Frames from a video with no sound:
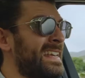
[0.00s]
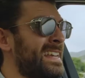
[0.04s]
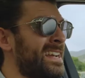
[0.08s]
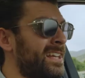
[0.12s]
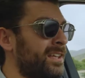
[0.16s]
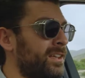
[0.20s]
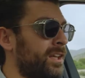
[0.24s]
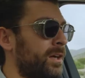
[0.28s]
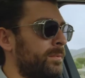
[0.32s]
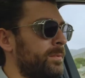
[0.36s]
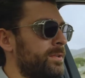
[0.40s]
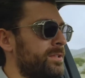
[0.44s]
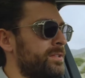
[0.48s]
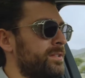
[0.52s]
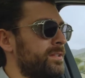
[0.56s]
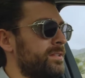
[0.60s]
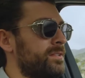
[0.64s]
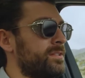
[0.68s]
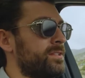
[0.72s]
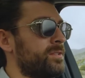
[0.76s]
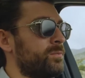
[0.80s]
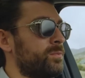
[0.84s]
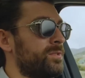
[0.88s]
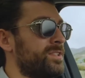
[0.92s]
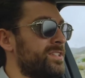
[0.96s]

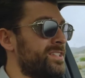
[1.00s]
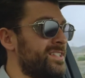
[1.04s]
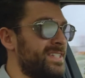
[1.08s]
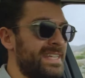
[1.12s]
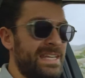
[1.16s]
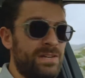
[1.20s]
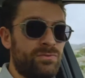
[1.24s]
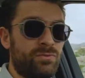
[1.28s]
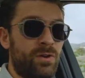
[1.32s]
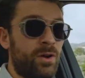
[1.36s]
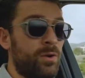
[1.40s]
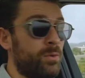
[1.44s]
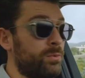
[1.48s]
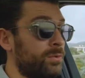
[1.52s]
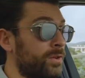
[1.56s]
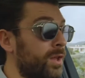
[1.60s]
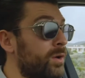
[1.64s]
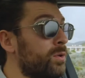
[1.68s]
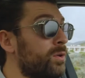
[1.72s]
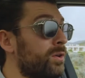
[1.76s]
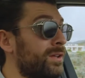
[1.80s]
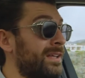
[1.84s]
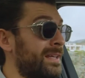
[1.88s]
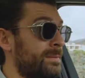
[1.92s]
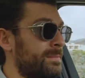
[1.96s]
kilometers with zero
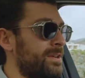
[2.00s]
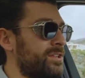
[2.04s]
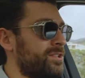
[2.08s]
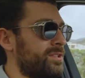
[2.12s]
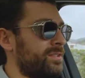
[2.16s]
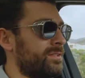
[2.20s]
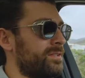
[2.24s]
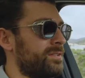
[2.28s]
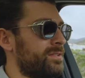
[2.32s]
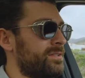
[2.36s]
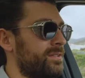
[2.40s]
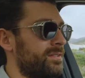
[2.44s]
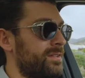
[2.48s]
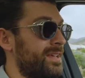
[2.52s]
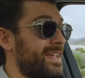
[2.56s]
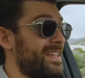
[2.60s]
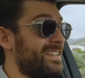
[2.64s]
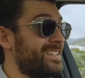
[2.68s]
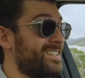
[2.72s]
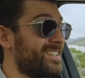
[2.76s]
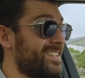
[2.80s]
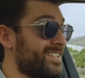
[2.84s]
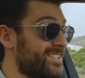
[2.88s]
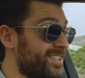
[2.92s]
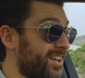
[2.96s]
local emissions.
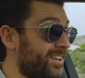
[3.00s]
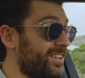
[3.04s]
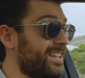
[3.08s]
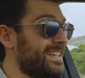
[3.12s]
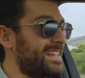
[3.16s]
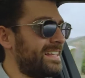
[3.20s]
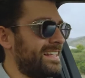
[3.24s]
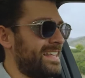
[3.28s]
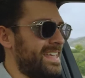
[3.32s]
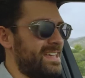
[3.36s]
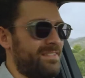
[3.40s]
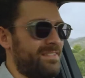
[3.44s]
It's stunningly